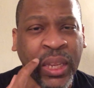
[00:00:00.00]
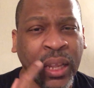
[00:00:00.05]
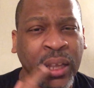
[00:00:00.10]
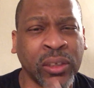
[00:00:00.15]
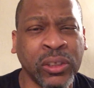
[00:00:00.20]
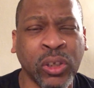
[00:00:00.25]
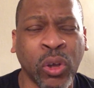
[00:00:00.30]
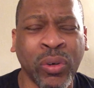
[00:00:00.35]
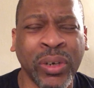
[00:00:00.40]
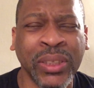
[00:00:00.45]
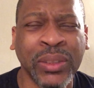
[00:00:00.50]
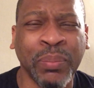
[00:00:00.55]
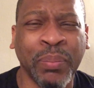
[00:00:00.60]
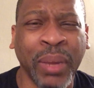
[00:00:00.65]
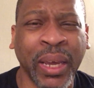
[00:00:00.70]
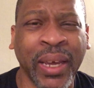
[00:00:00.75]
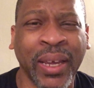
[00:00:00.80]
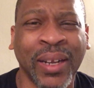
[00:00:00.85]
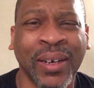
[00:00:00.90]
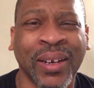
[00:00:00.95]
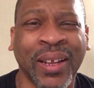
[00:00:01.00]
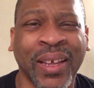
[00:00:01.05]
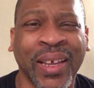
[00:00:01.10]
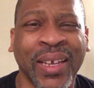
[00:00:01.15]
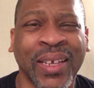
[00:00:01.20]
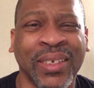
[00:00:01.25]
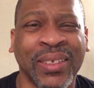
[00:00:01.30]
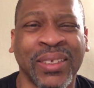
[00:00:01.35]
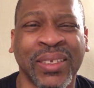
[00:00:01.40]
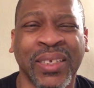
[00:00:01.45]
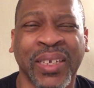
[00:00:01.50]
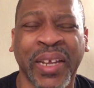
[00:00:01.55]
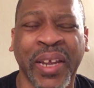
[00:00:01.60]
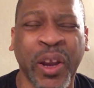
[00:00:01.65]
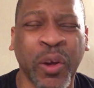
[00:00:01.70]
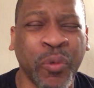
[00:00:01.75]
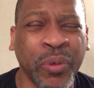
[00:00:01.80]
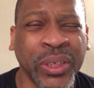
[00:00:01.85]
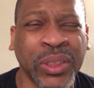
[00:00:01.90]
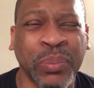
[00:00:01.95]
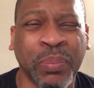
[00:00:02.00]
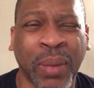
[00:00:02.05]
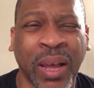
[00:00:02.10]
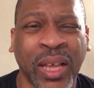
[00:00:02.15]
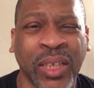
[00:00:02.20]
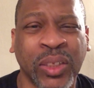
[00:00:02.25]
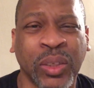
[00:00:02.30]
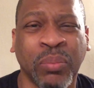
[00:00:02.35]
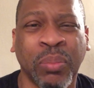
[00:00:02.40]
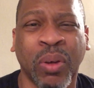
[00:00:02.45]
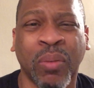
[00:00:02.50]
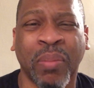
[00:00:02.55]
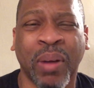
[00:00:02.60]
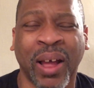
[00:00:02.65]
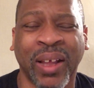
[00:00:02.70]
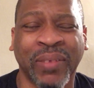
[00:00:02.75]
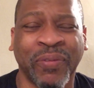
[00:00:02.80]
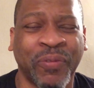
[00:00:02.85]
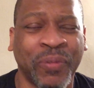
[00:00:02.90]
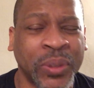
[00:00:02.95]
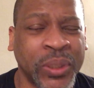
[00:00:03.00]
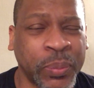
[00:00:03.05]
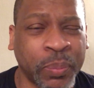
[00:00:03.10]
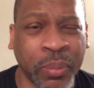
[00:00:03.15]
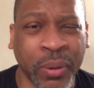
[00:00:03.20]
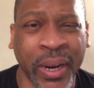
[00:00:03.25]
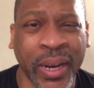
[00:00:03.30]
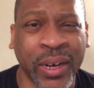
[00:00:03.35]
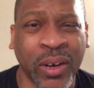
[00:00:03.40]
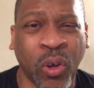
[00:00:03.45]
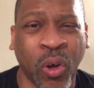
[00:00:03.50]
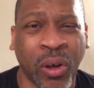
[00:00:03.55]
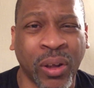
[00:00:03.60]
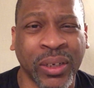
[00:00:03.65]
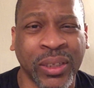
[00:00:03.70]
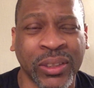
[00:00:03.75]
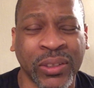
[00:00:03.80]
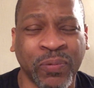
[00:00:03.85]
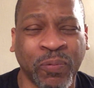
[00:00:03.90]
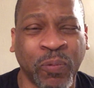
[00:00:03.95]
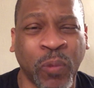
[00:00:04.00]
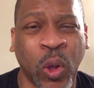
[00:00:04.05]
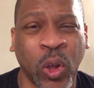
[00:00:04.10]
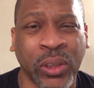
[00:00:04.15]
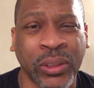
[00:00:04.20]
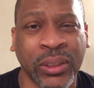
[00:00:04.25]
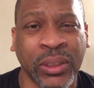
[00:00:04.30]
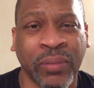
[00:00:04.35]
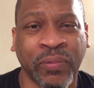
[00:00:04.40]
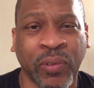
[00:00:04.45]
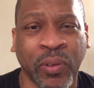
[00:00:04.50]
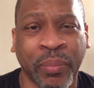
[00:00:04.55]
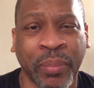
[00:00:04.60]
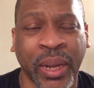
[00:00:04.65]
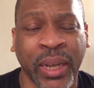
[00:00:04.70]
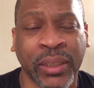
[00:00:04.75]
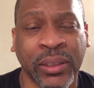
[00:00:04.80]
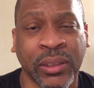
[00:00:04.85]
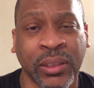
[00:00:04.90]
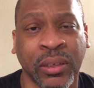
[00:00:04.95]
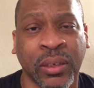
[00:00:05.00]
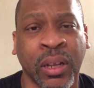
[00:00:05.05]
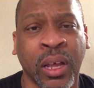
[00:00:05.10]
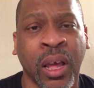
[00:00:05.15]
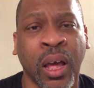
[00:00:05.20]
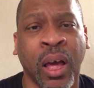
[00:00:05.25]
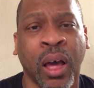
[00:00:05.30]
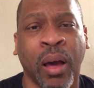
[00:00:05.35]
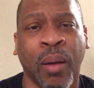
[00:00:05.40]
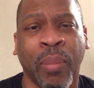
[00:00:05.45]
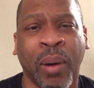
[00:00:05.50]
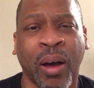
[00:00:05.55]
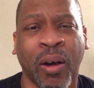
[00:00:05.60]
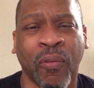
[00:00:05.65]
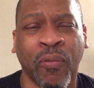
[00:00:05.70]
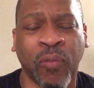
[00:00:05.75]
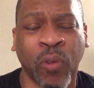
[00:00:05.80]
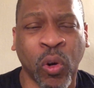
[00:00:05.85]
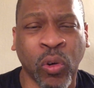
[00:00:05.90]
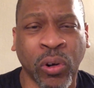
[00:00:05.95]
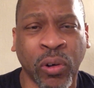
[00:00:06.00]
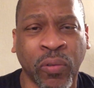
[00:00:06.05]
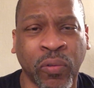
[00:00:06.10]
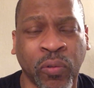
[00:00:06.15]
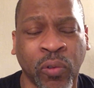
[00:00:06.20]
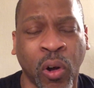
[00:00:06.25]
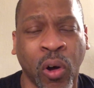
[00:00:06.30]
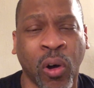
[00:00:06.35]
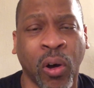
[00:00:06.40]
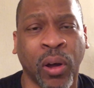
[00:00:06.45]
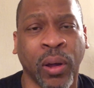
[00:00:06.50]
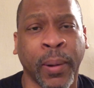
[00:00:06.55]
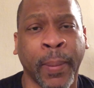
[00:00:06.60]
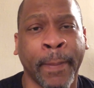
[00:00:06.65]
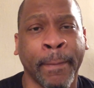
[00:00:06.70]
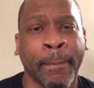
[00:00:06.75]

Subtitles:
So this man is irresponsible by spreading all this false information about voter fraud.